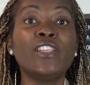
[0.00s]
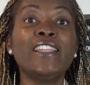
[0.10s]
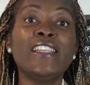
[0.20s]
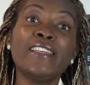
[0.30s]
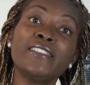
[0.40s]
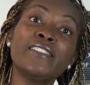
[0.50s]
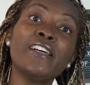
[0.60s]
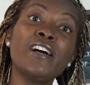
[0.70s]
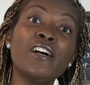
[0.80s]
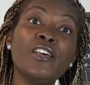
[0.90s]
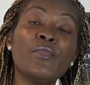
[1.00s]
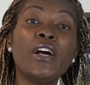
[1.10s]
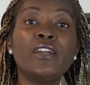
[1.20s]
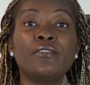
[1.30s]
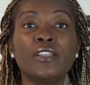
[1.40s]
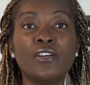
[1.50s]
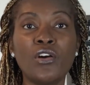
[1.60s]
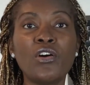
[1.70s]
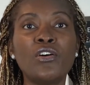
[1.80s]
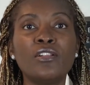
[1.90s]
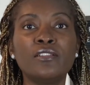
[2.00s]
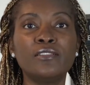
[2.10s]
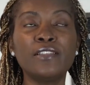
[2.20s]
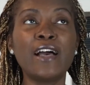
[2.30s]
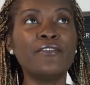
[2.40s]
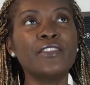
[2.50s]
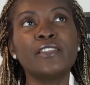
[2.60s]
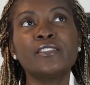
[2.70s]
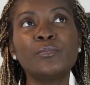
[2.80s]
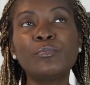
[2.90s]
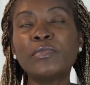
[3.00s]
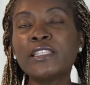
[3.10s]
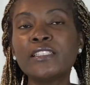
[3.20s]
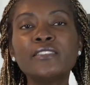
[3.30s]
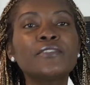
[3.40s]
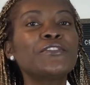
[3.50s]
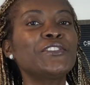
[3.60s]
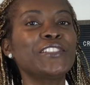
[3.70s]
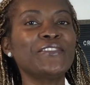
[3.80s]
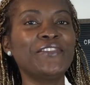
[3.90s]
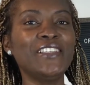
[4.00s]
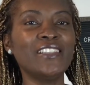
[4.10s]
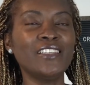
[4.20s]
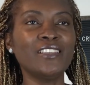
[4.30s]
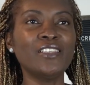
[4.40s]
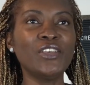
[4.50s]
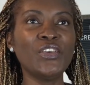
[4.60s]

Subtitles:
the next time I recall having this blissfulness feeling